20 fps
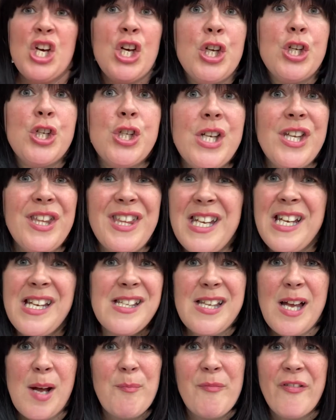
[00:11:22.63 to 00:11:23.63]
She
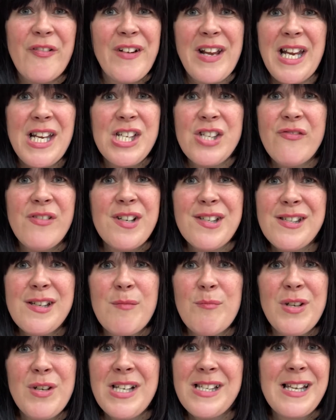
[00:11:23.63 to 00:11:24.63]
thinks I'm French for
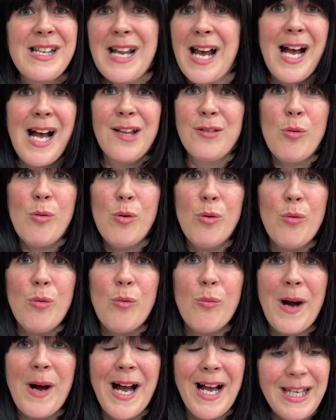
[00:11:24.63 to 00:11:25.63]
some reason. I don't know
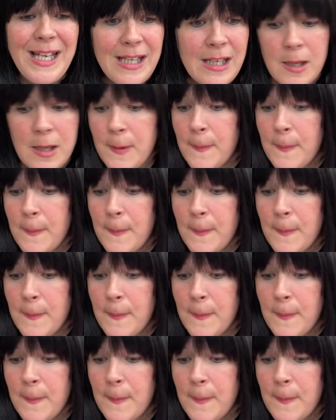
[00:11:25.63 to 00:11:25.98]
why.